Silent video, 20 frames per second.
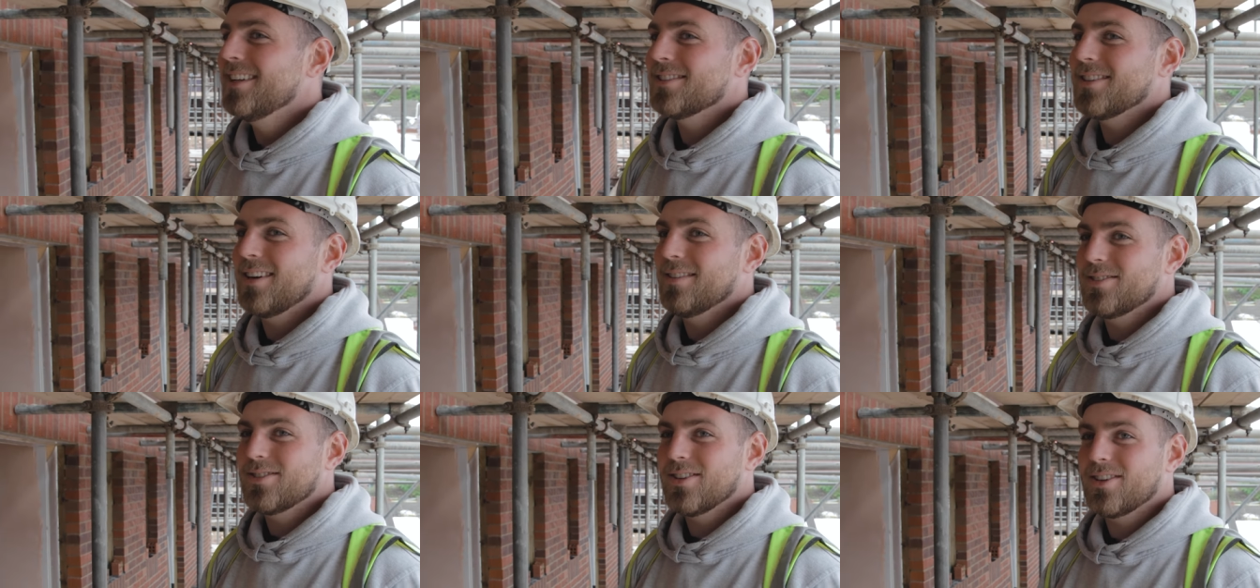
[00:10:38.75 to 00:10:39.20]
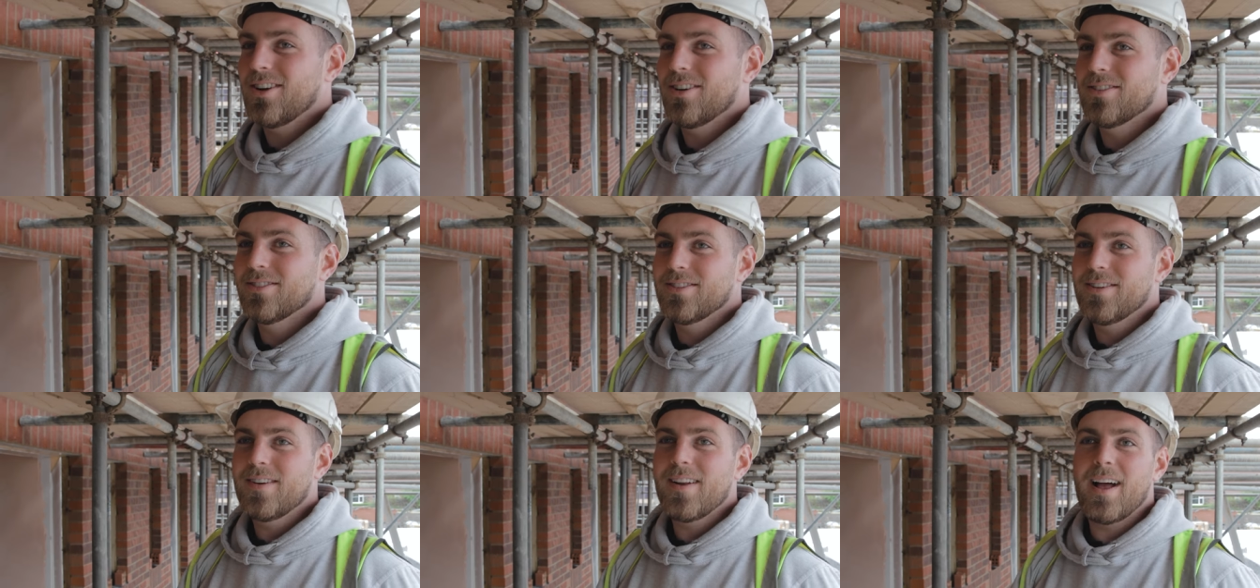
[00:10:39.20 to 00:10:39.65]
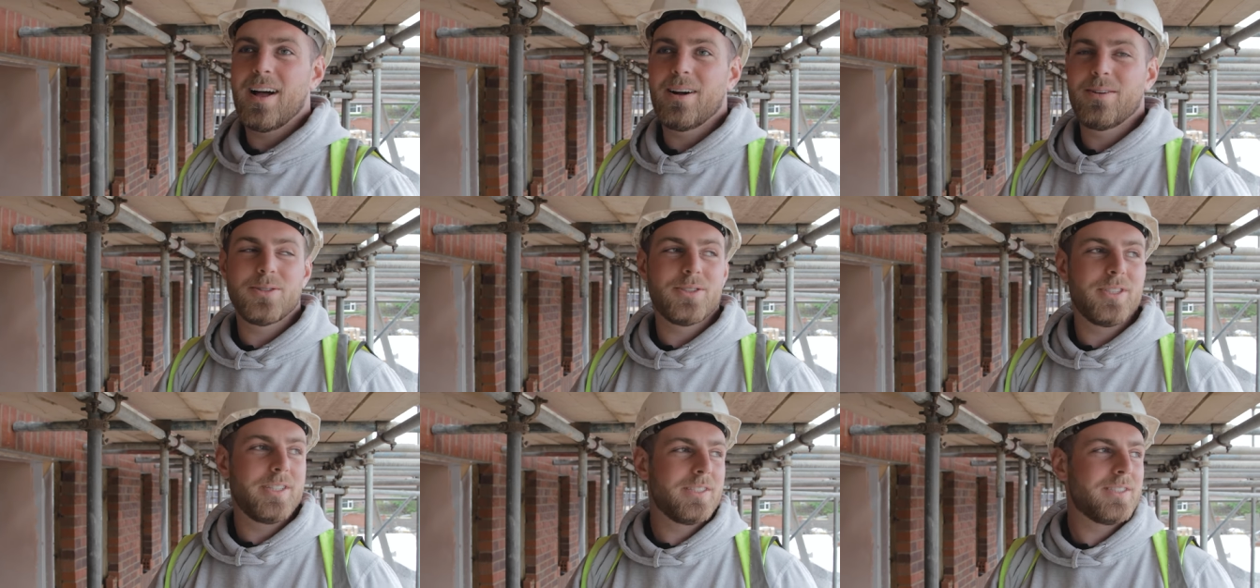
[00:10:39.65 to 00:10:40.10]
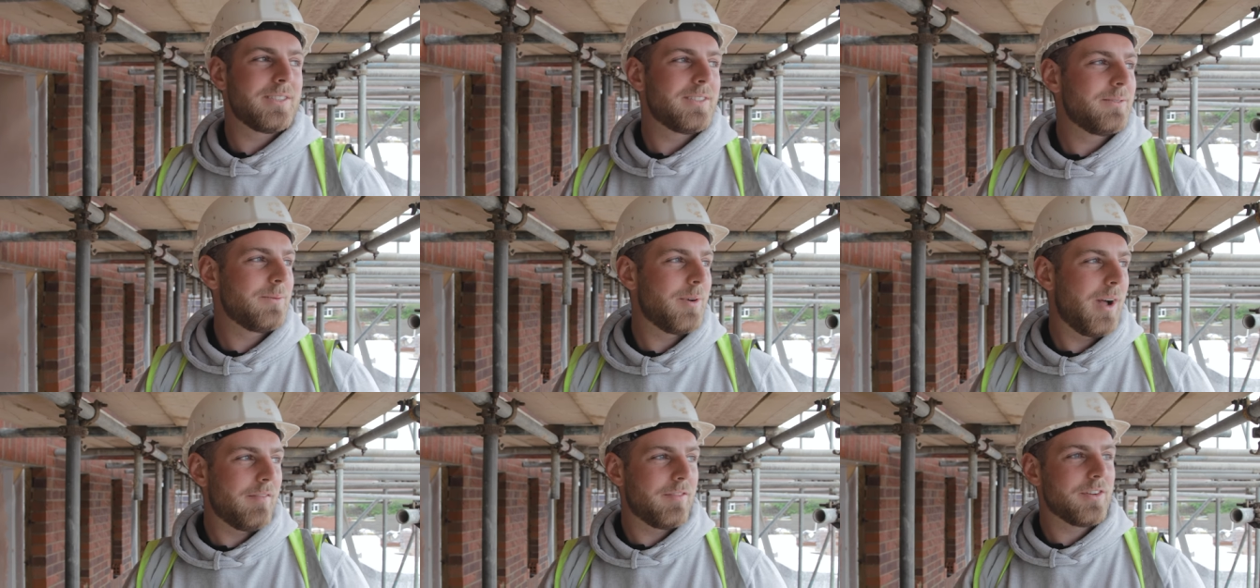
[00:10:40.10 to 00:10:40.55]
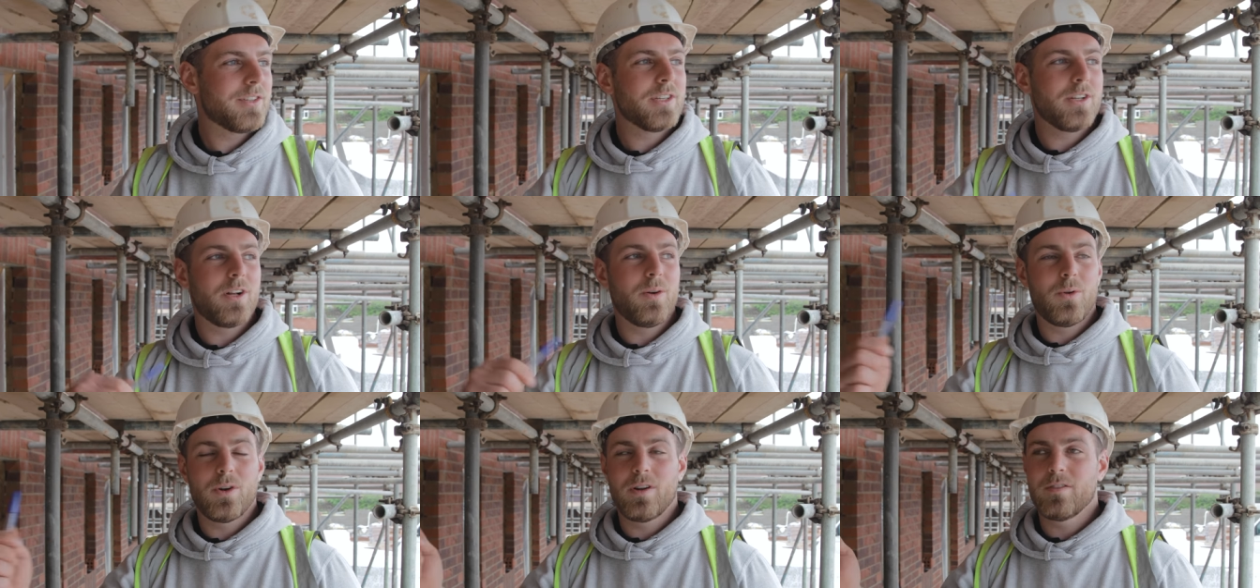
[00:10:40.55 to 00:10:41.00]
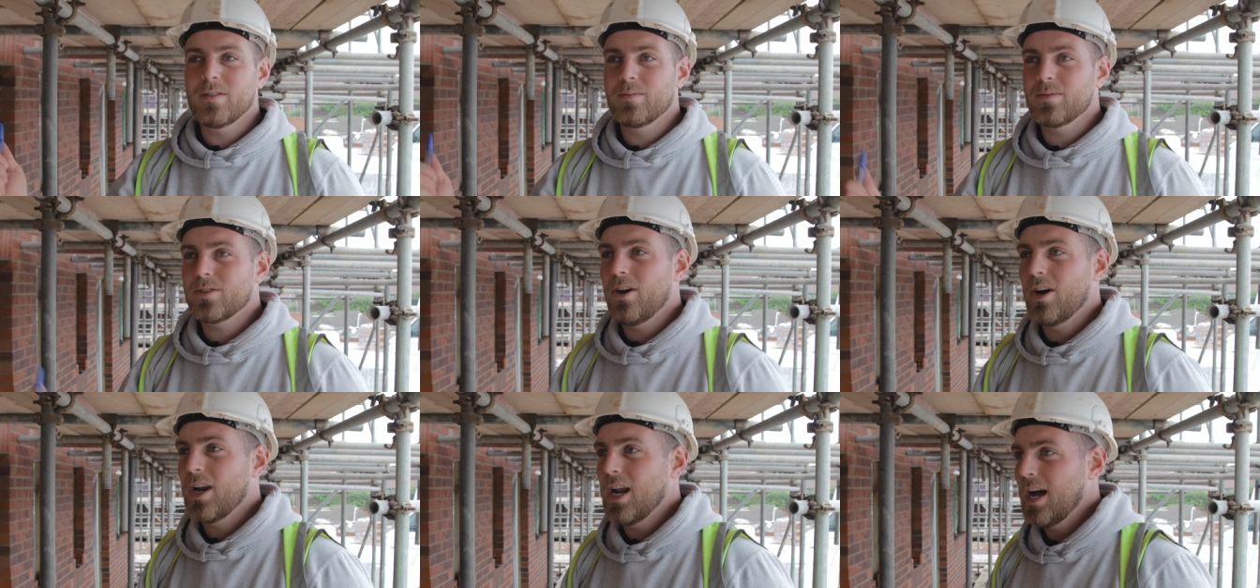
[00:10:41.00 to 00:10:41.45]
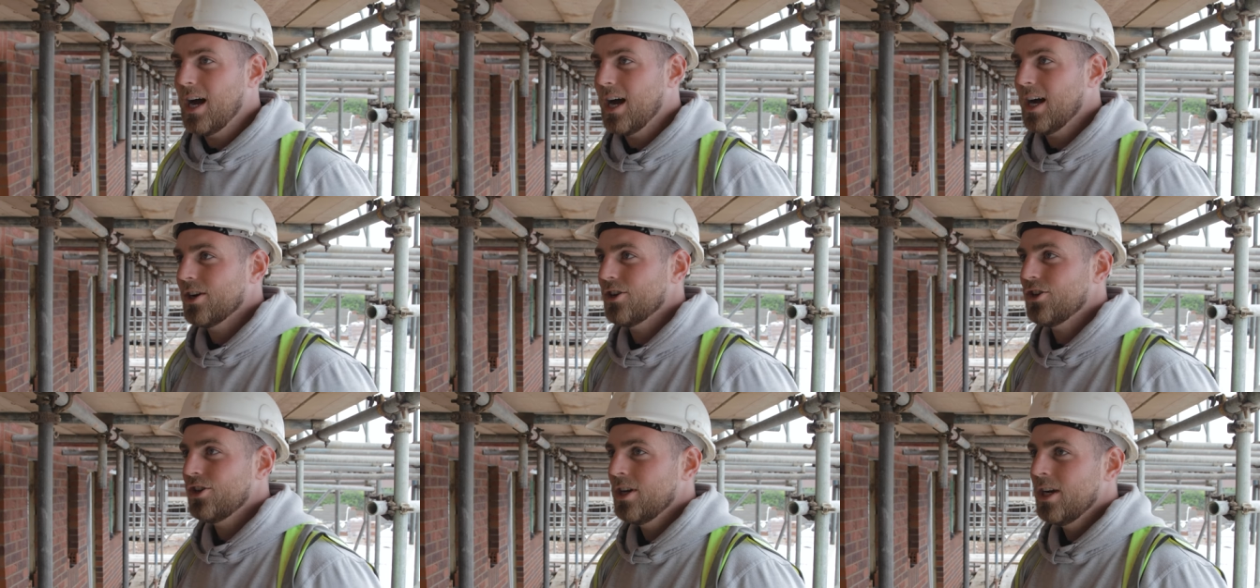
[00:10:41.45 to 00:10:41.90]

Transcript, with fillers: So I've took on houses, every single one of them's got an arch.